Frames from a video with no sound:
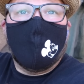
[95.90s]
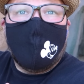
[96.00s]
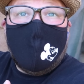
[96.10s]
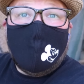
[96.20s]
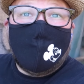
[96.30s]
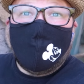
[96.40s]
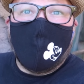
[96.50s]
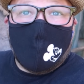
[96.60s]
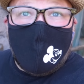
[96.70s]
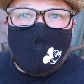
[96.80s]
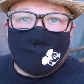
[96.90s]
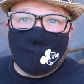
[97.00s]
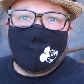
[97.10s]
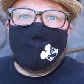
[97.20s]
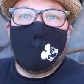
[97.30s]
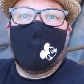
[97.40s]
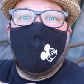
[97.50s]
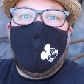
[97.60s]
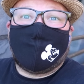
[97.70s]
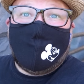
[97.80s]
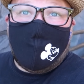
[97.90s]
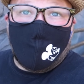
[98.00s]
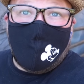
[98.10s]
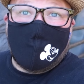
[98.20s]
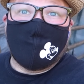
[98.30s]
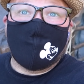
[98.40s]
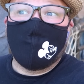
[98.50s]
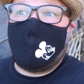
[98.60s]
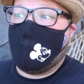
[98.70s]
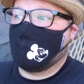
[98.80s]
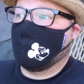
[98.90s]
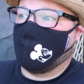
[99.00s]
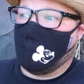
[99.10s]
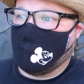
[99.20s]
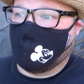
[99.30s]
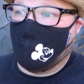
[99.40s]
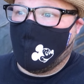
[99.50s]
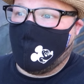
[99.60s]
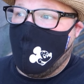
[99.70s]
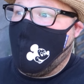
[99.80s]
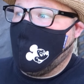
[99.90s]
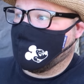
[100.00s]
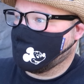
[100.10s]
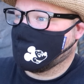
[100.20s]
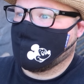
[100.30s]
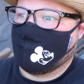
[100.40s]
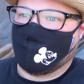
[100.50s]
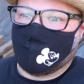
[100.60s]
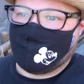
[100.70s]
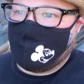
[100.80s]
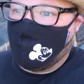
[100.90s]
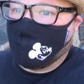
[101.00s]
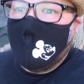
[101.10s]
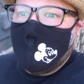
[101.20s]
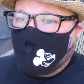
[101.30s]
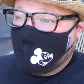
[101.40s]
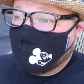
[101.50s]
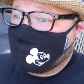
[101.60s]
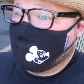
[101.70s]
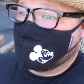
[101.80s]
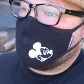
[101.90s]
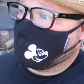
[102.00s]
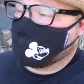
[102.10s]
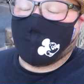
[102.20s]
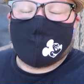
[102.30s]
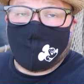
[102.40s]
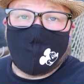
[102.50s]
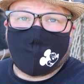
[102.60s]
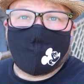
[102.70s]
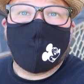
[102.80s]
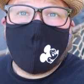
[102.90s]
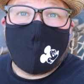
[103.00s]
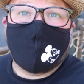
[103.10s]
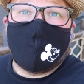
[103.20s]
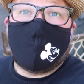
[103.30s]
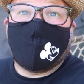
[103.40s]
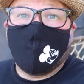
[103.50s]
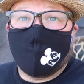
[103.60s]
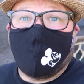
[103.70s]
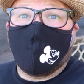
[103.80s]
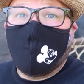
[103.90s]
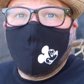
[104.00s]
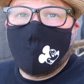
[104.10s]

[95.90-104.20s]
Maybe we'll actually go back that way and do Canada Far and Wide after dinner itself, but it is getting time for the reservation, so we better get on over there.